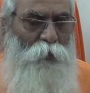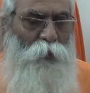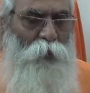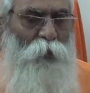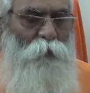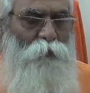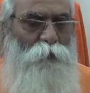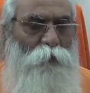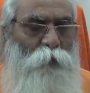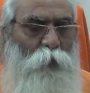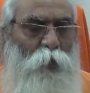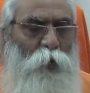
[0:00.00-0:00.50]
in
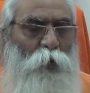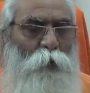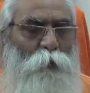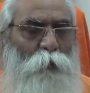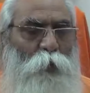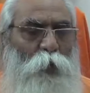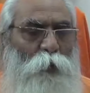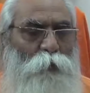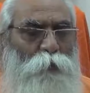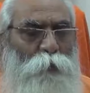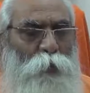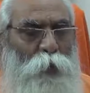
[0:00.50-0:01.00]
the form
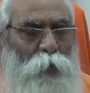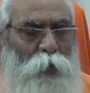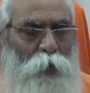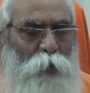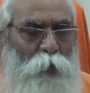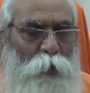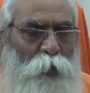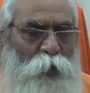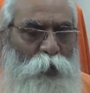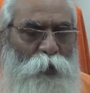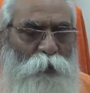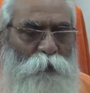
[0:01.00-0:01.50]
of the
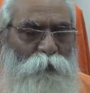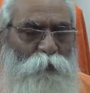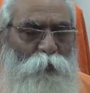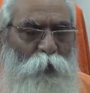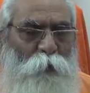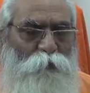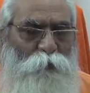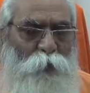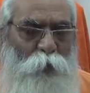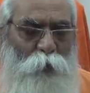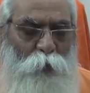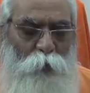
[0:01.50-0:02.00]
knowings
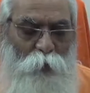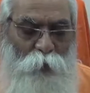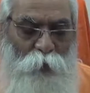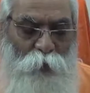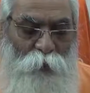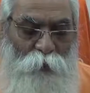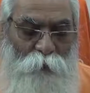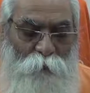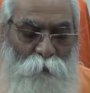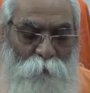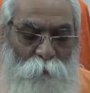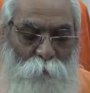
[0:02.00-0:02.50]
of the
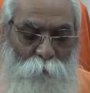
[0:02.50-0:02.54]
knowing.